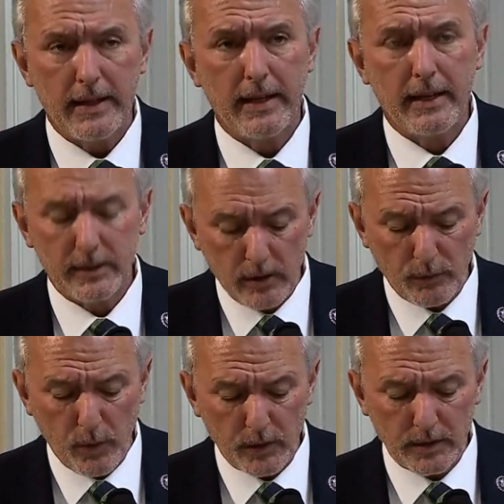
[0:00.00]
And it's
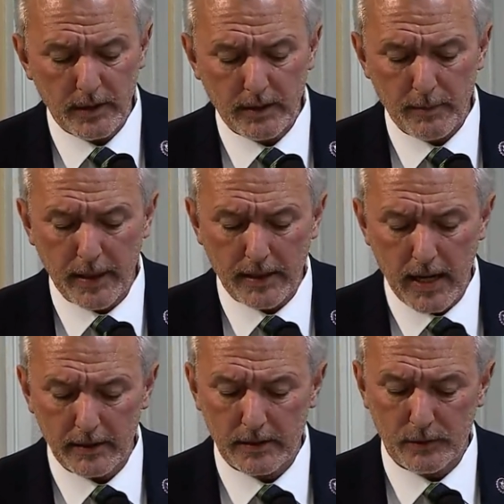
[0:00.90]
unfortunate that my
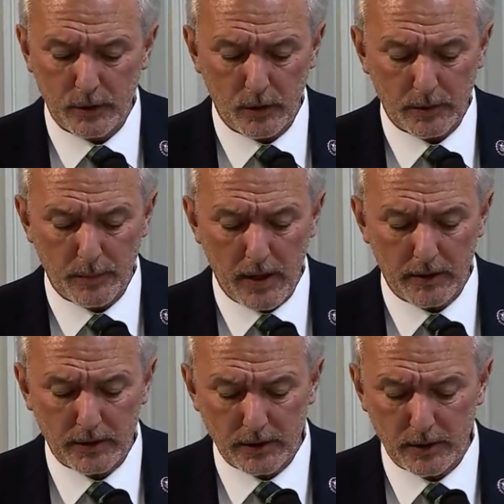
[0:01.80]
colleagues have chosen
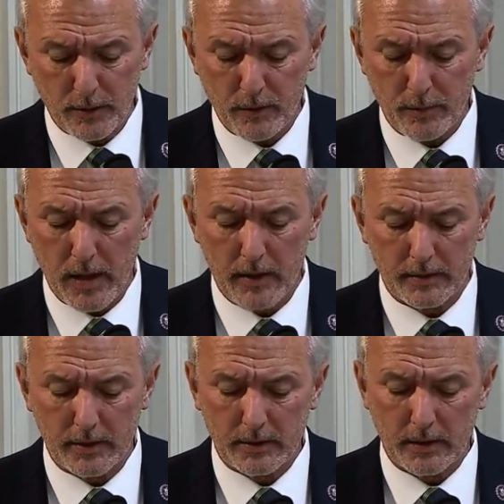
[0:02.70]
partisanship over politics